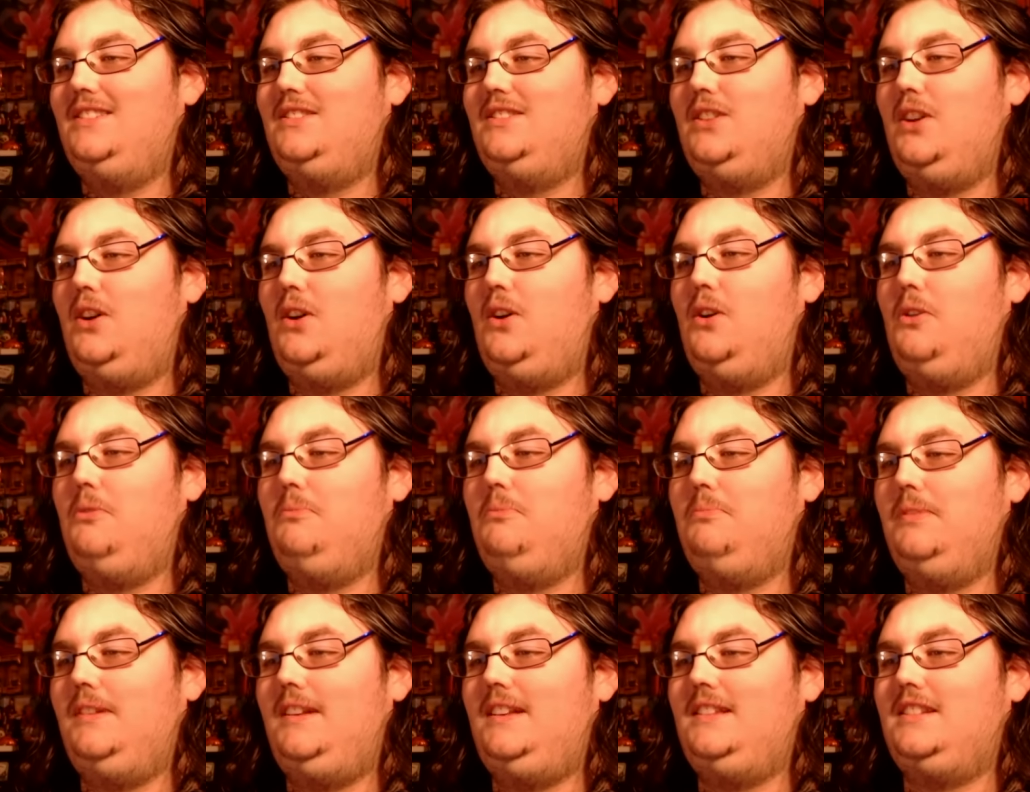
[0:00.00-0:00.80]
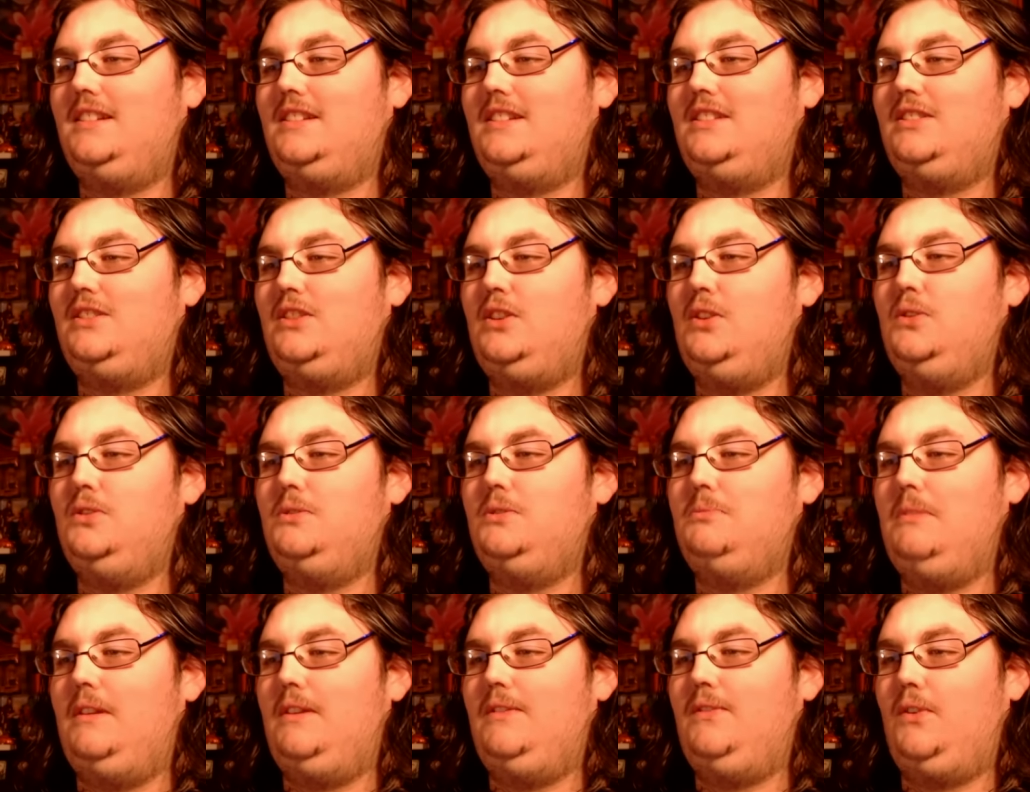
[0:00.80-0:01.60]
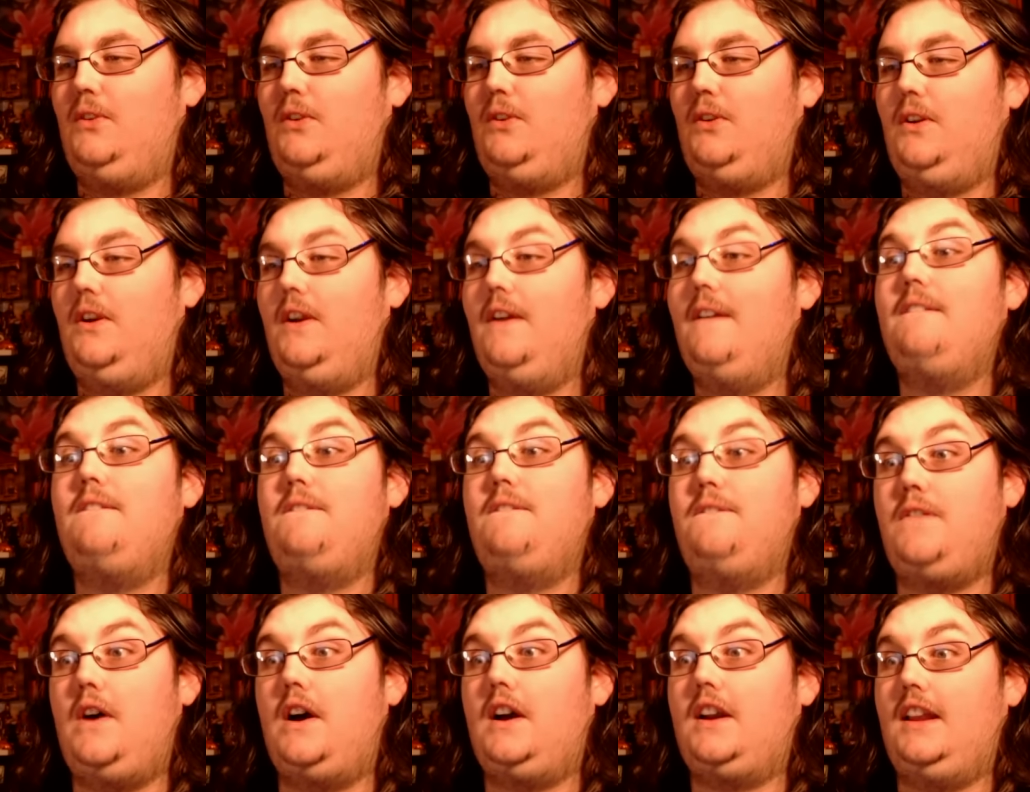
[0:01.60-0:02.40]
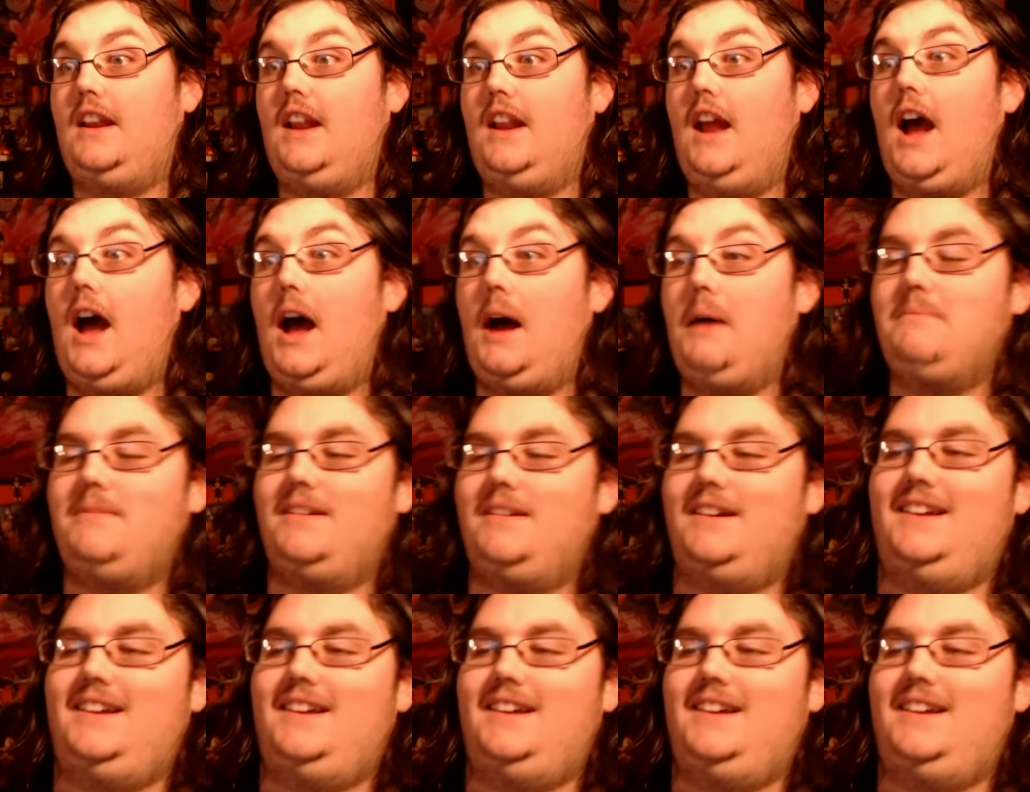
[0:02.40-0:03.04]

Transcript: So please excuse me for fucking up.